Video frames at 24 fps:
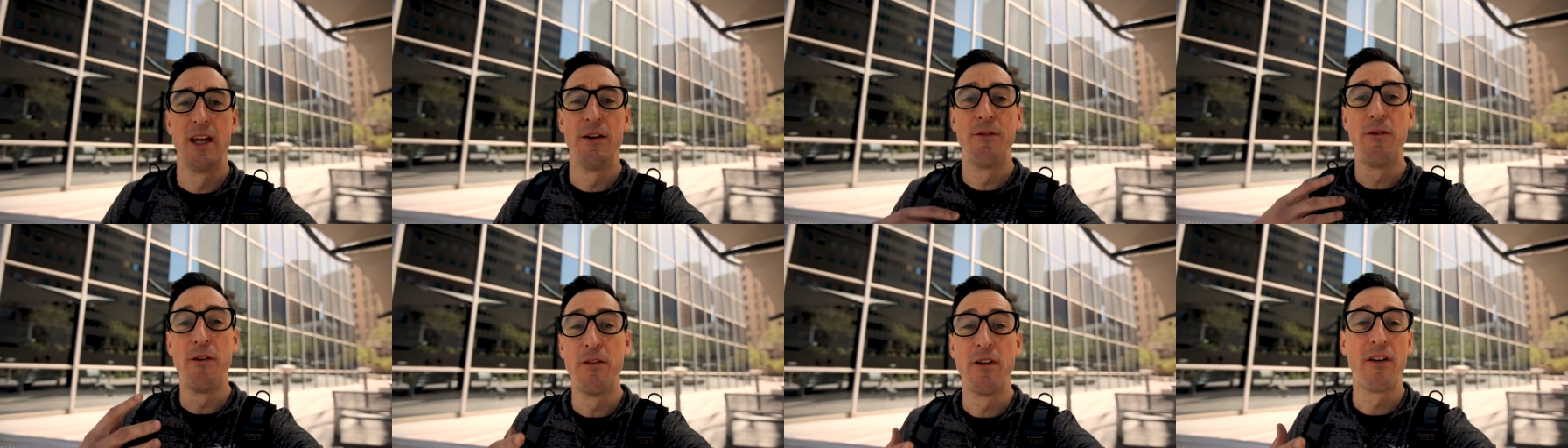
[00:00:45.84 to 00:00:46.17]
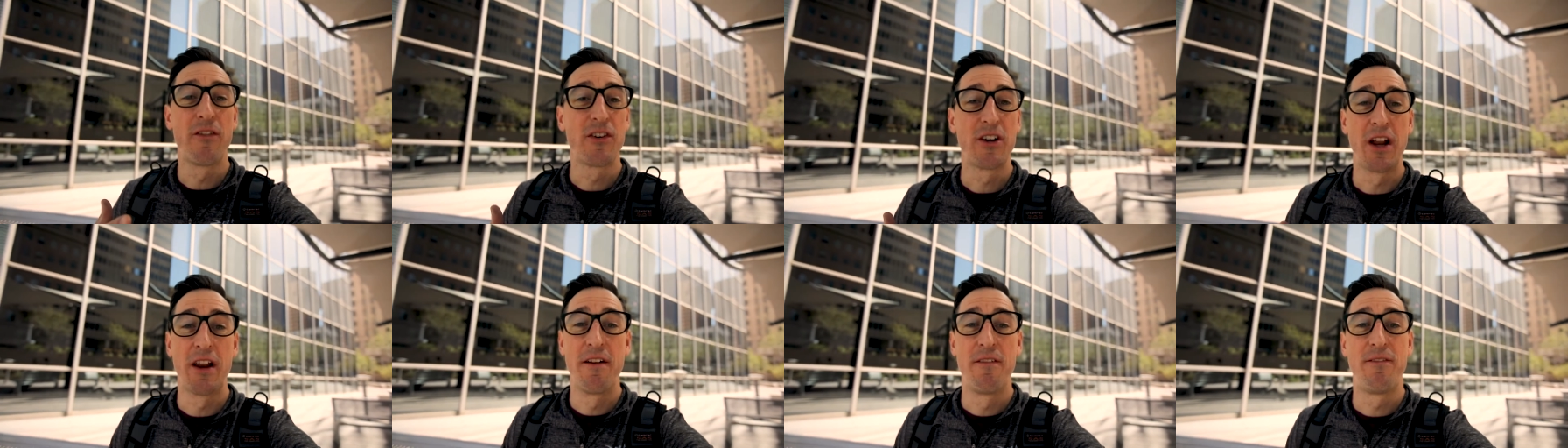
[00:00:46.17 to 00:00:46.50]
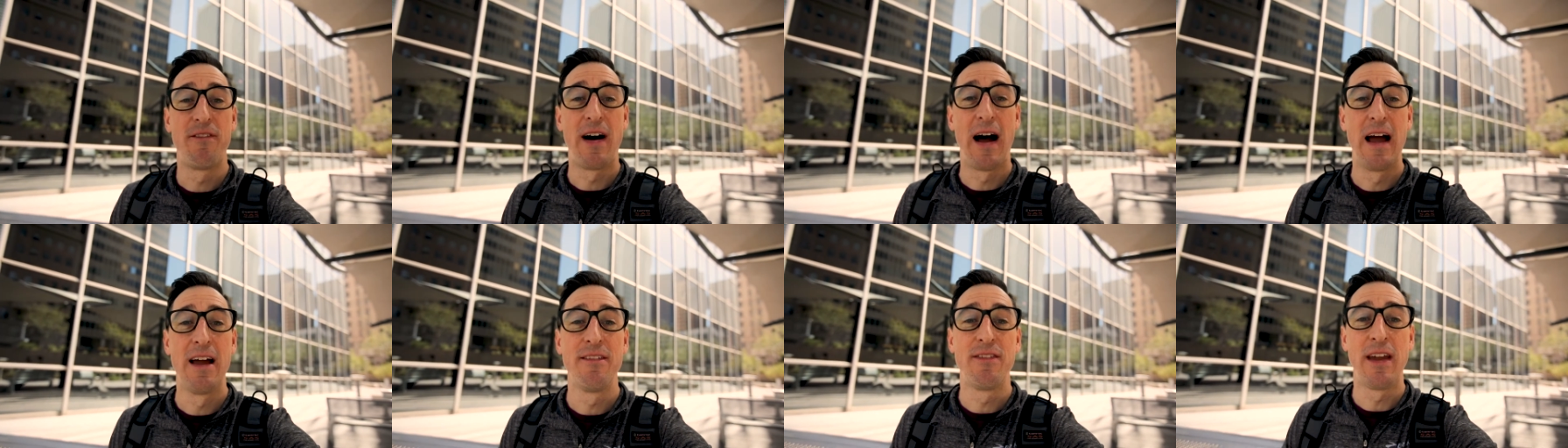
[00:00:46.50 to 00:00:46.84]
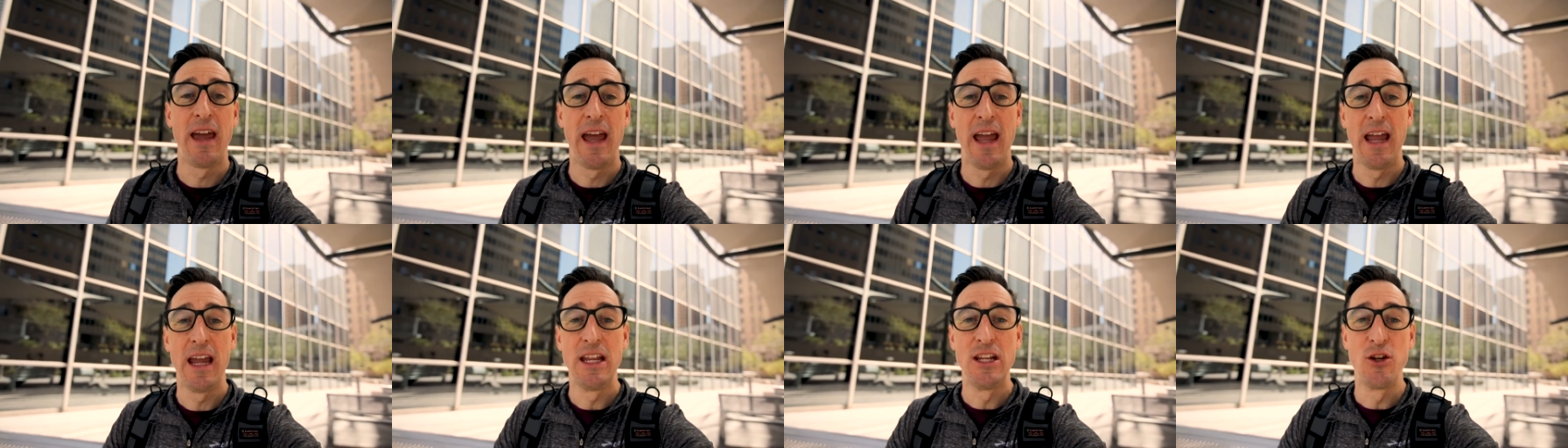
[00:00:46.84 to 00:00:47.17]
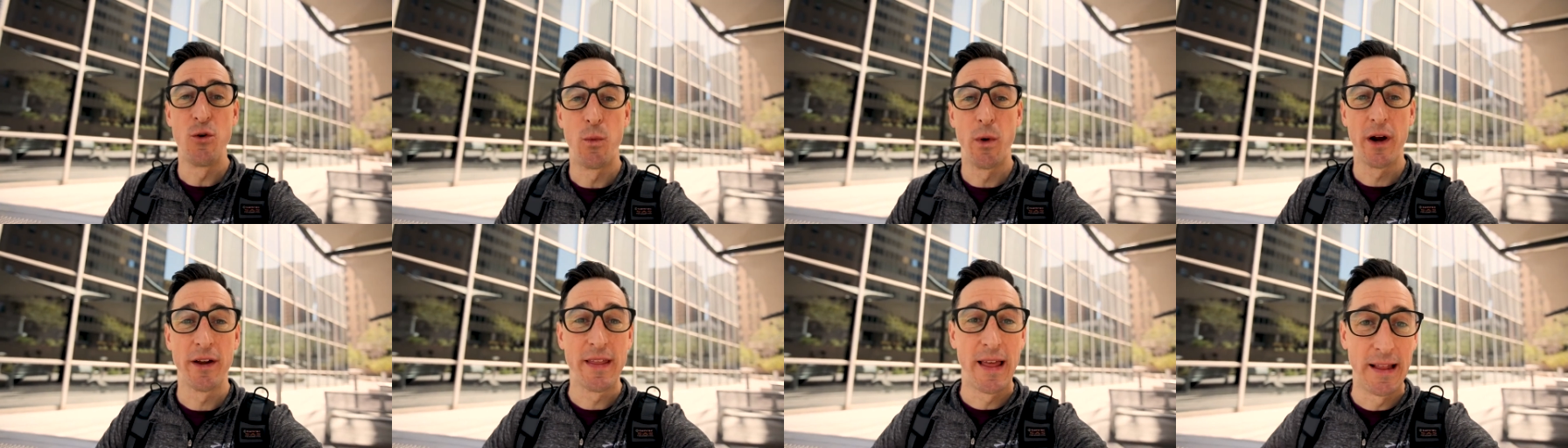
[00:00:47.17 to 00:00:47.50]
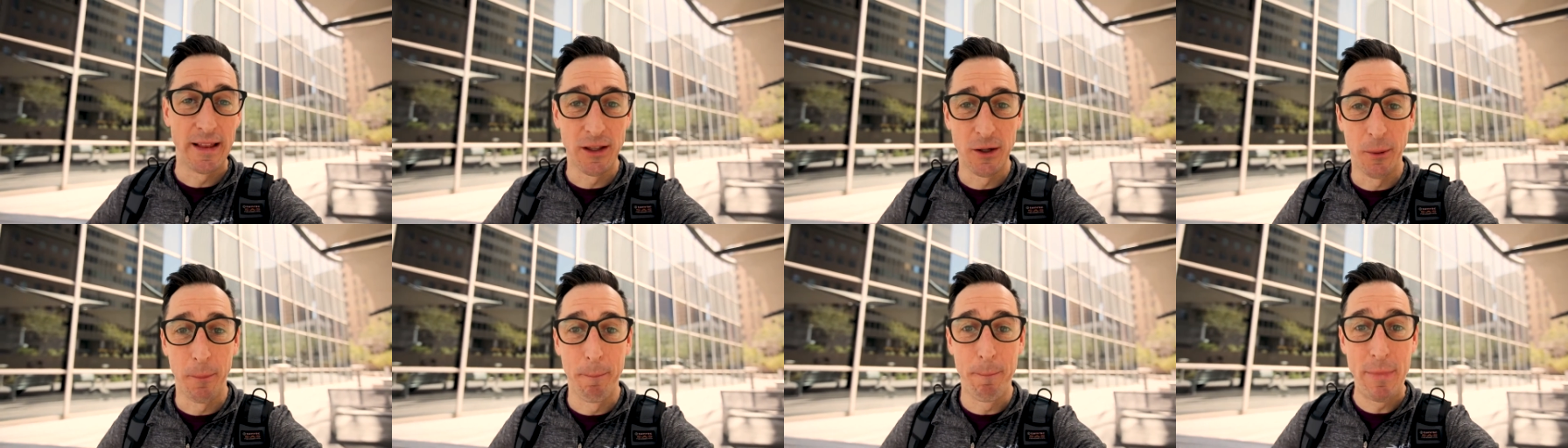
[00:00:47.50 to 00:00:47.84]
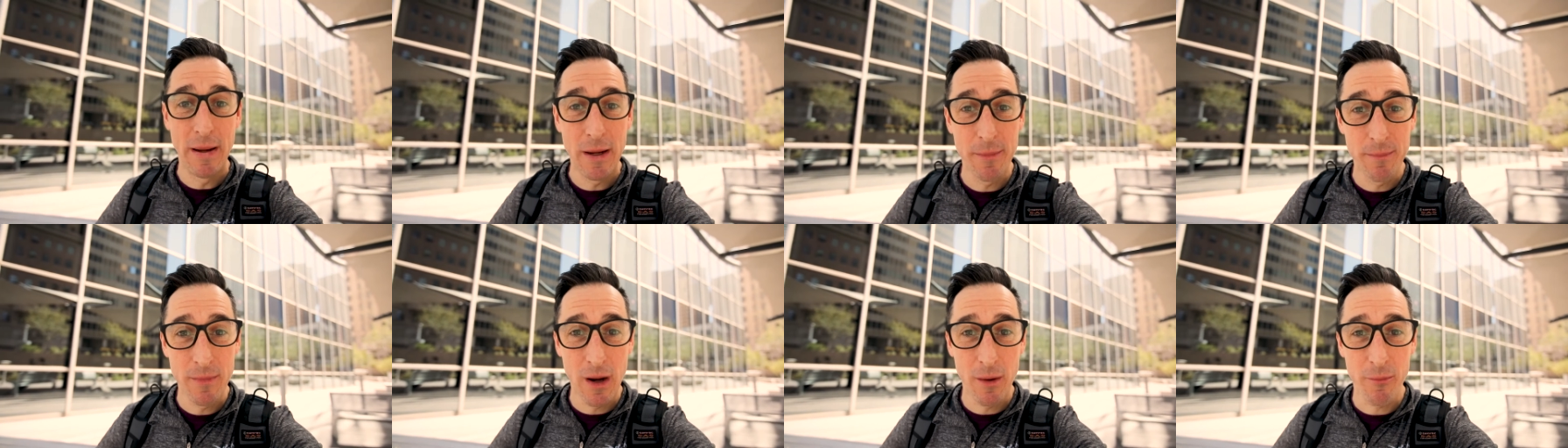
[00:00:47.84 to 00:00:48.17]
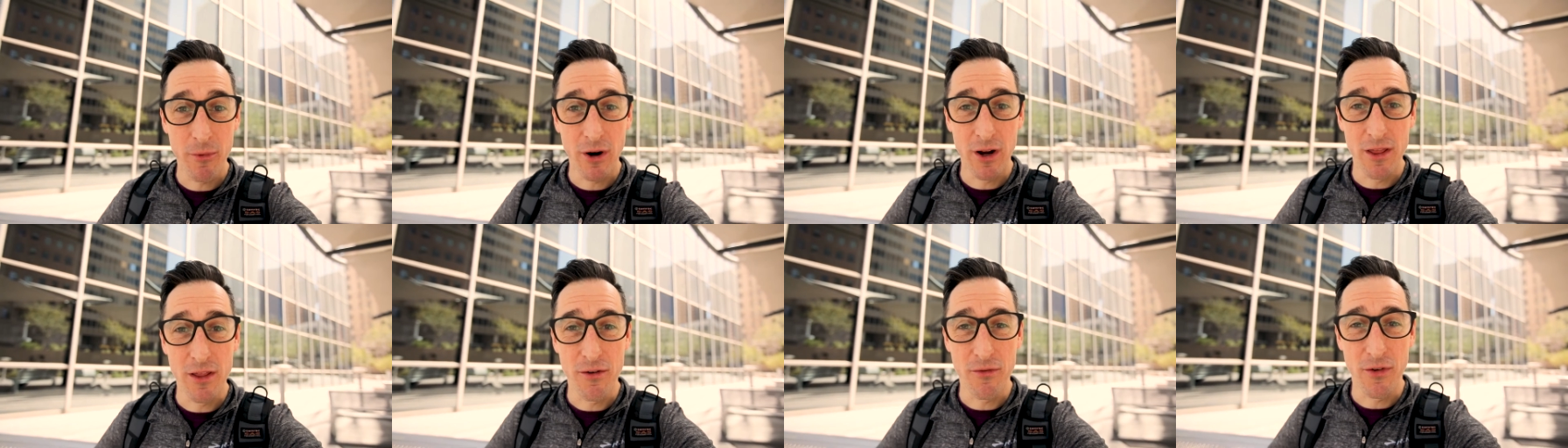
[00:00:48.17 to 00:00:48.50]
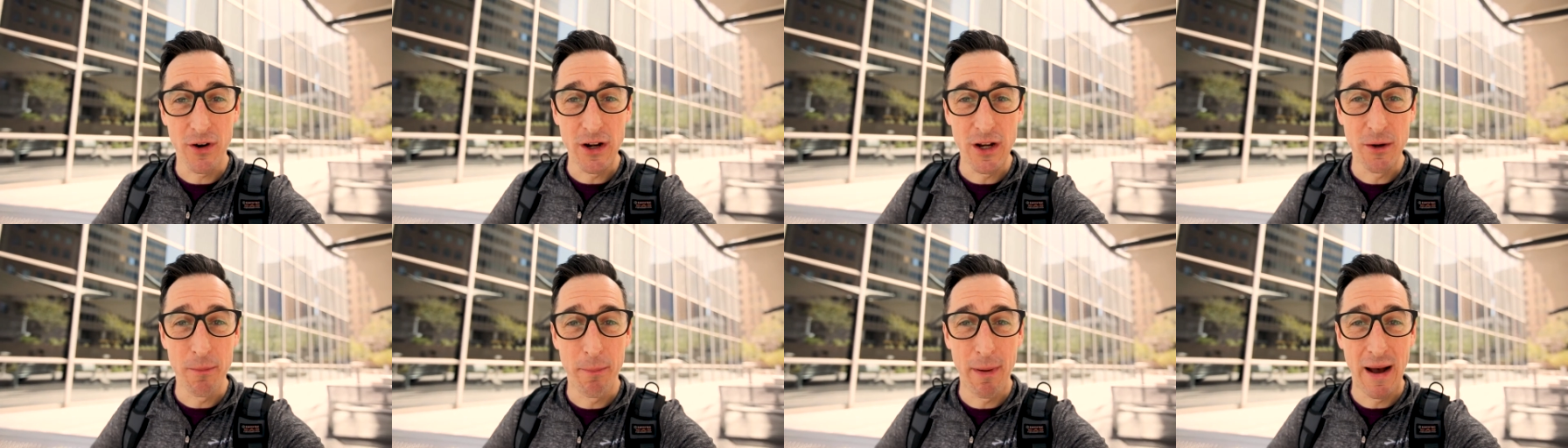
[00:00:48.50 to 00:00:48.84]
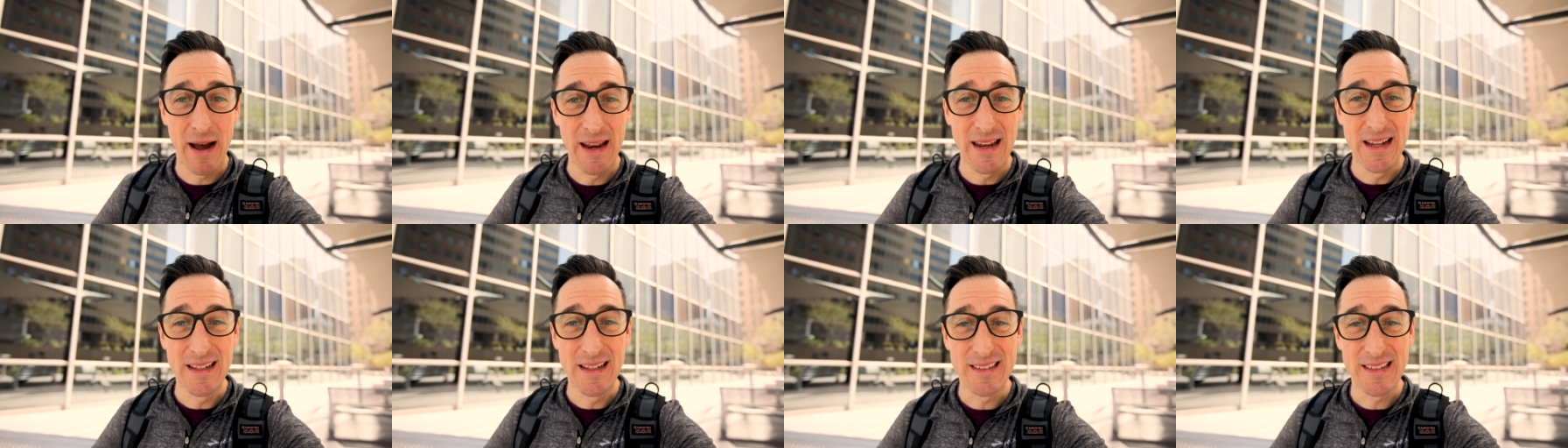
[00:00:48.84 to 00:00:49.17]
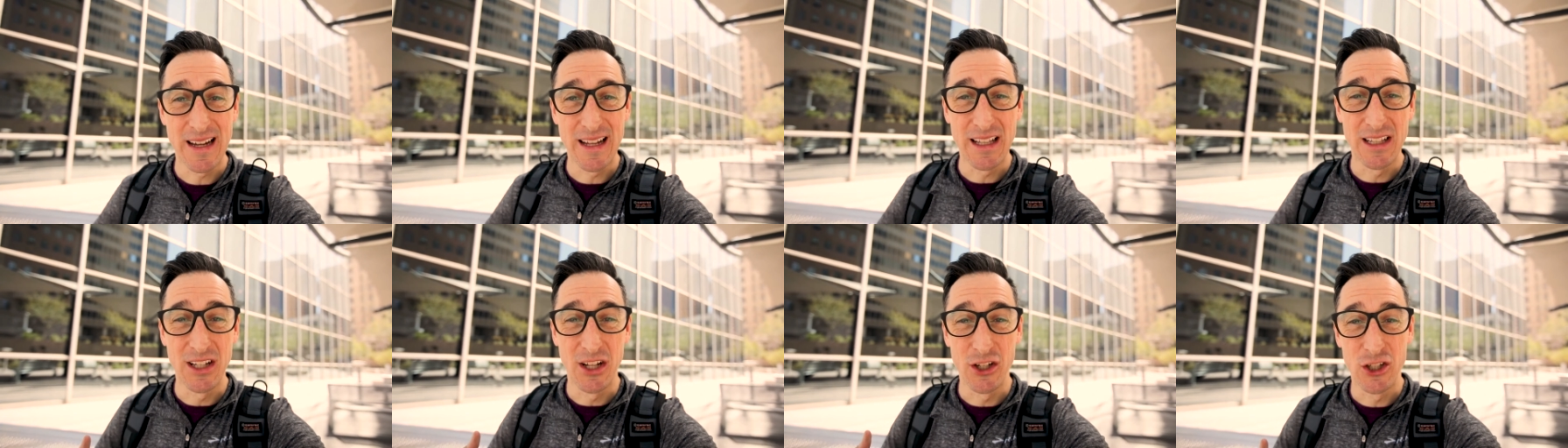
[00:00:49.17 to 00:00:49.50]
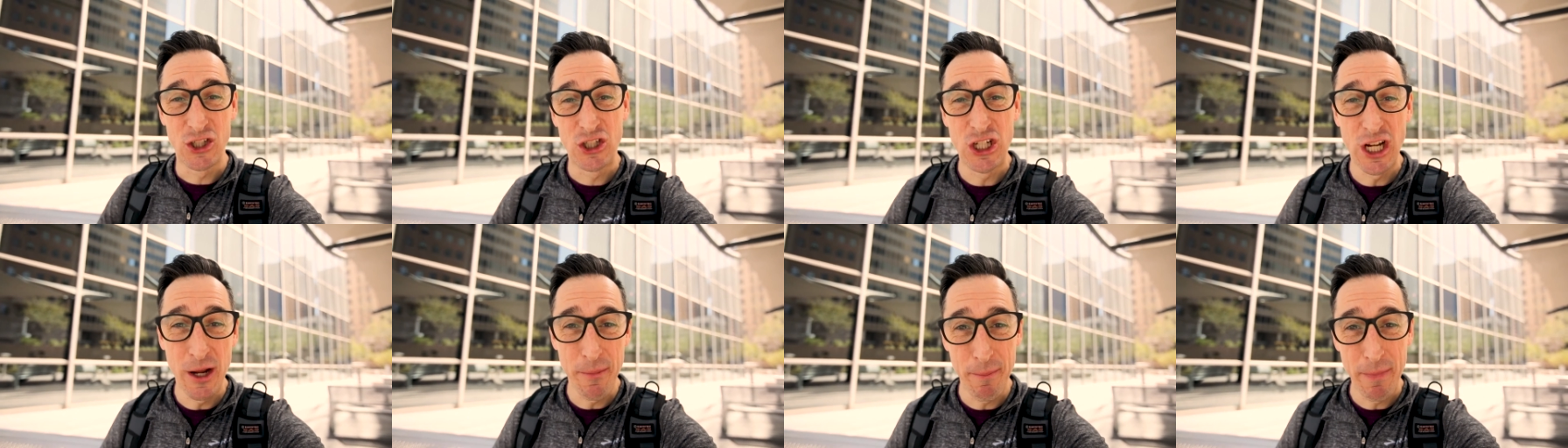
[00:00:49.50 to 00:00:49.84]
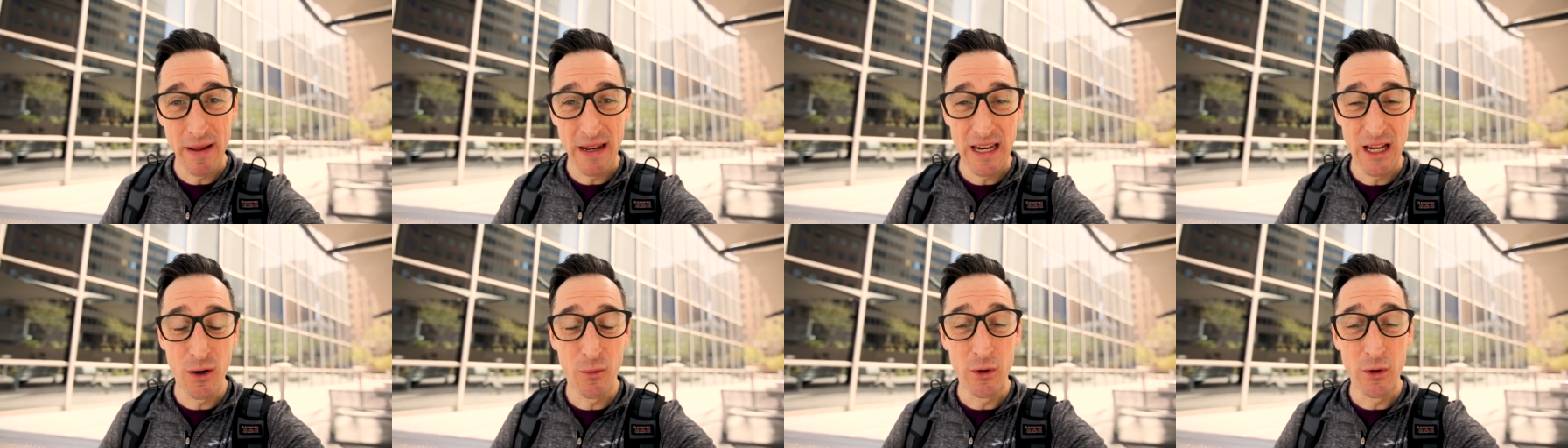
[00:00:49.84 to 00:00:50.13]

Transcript: If you've ever done a 5K and you wear that little bib number on the front of your body, it's got a little chip in it.